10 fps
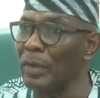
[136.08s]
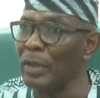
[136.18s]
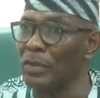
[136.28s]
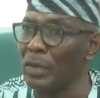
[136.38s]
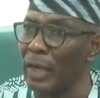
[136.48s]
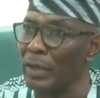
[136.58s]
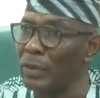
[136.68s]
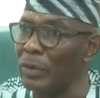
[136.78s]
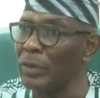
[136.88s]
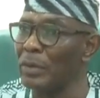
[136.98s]
It's like
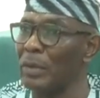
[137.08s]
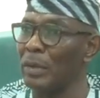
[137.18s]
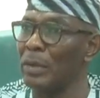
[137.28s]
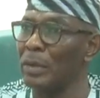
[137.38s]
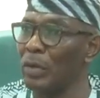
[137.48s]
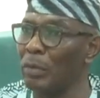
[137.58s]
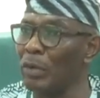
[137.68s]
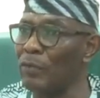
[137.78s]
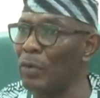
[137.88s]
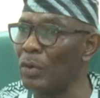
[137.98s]
number
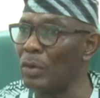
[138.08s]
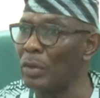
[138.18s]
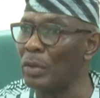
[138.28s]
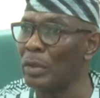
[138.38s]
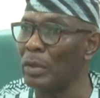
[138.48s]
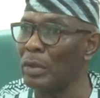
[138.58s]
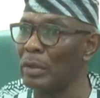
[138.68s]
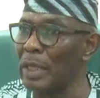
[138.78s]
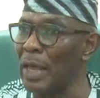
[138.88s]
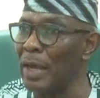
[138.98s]
four
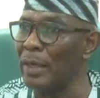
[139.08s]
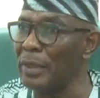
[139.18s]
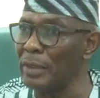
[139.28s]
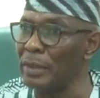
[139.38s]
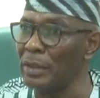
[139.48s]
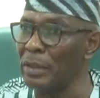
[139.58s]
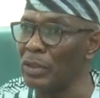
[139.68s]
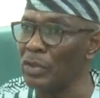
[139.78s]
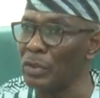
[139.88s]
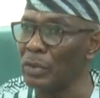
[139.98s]
there in the
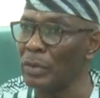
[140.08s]
nation.